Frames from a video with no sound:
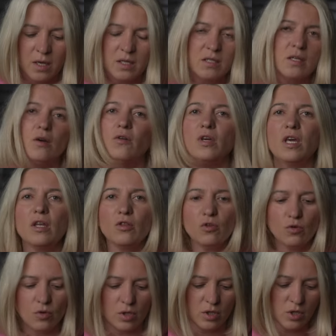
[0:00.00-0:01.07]
So he
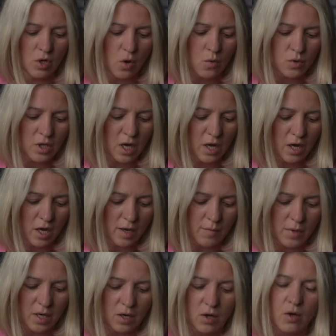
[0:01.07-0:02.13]
took no
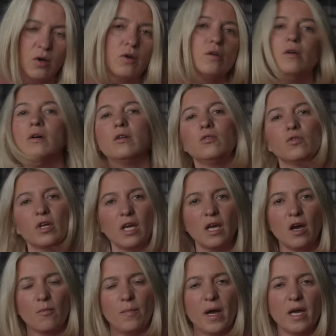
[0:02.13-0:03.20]
time on looking
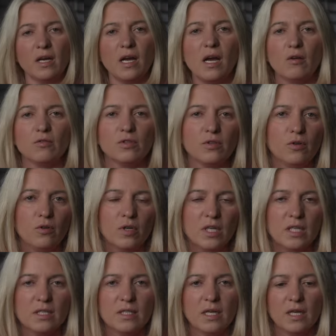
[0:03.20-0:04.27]
up my account. All
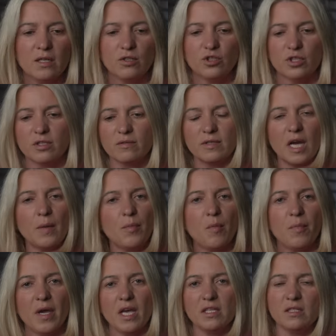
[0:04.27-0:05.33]
he said is just copy
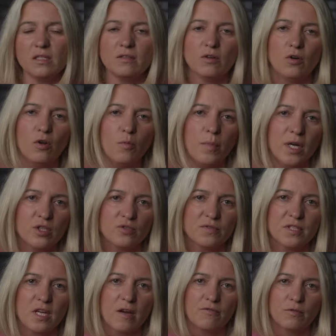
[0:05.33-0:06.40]
pasted a whole bunch of
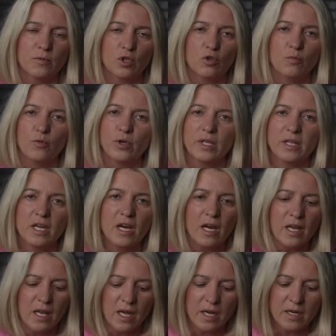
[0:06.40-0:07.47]
stuff from the community
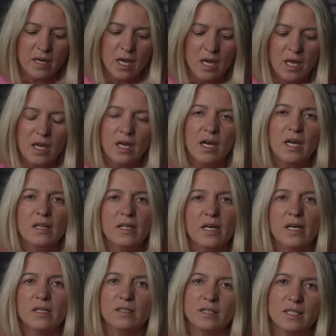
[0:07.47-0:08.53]
guideline and
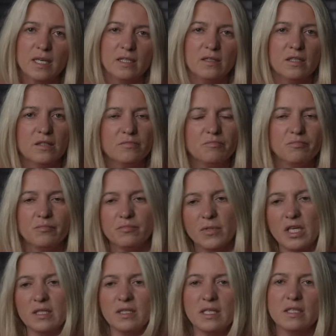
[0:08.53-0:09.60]
then said that
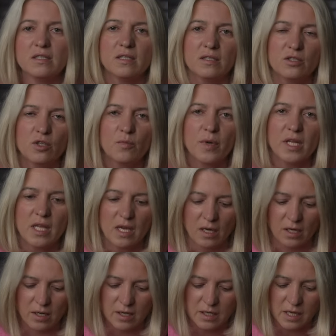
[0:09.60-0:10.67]
he sees that somebody
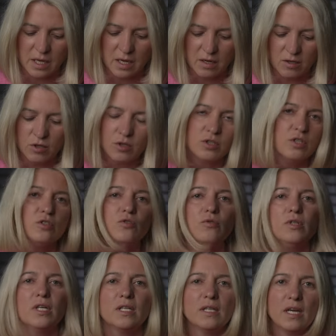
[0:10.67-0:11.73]
already looked
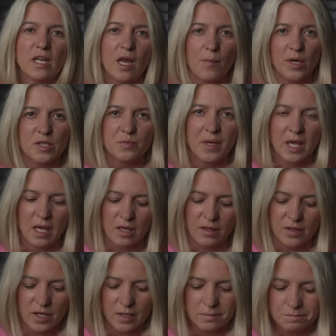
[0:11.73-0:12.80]
into it and I must be
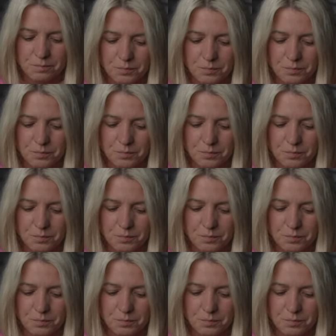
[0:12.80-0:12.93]
guilty.